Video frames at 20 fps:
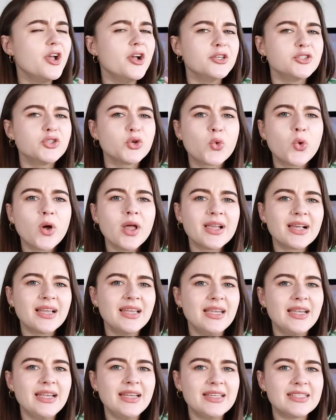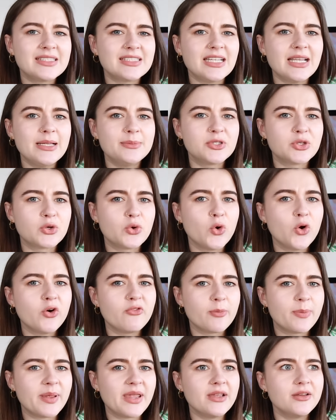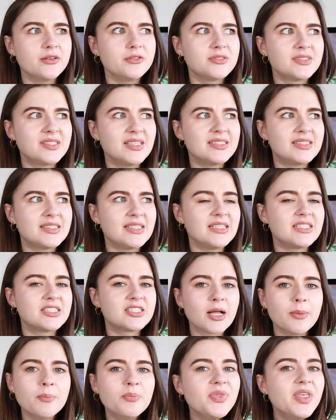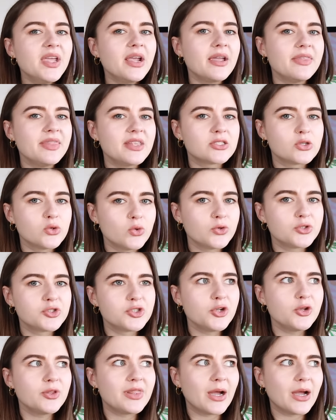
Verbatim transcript: So, quite clearly, it seems the Court of Appeals did see something in this lawsuit